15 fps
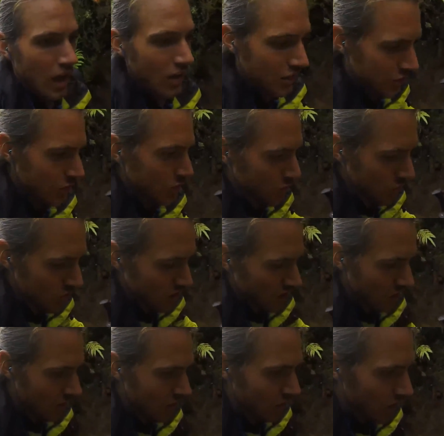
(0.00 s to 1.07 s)
Through
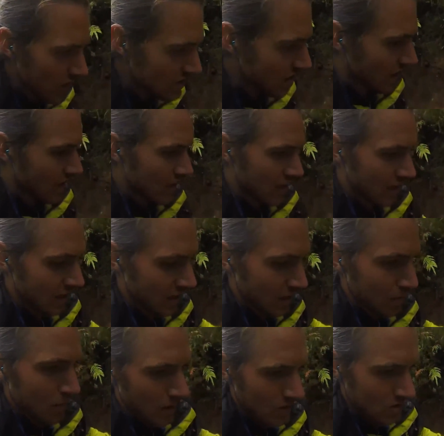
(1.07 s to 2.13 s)
Tongariro crossing, and
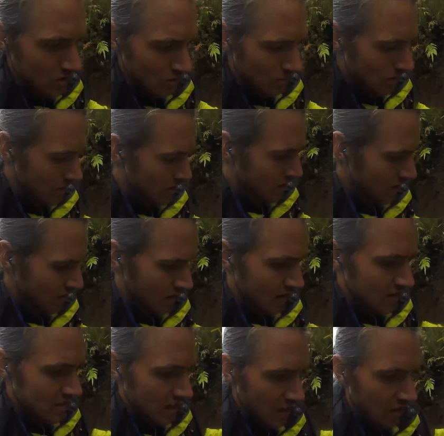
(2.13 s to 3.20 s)
up Mount Doom,
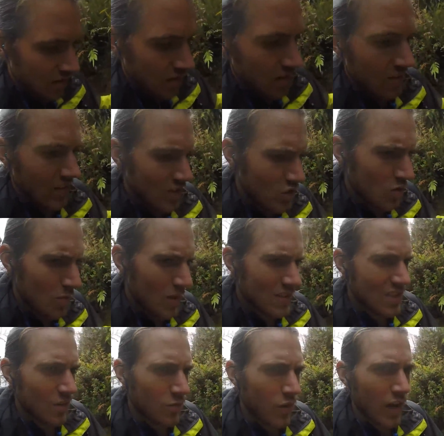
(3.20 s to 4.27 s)
and down, and then to a place
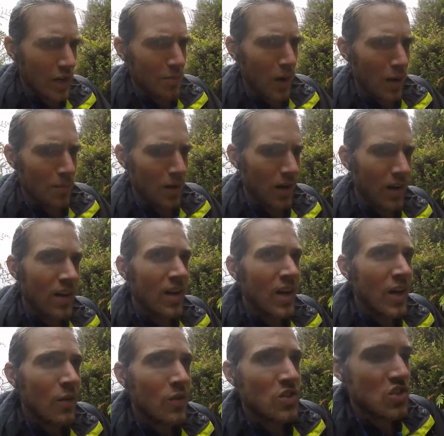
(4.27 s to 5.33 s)
called Whakapapa,
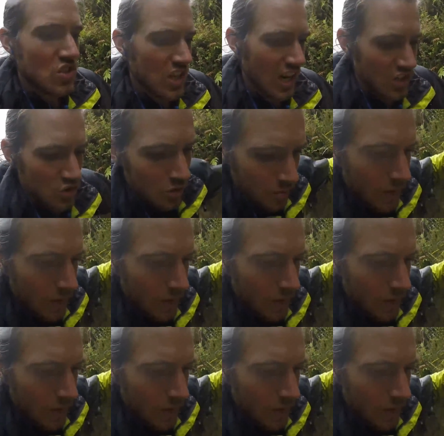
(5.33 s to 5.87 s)
which is an actual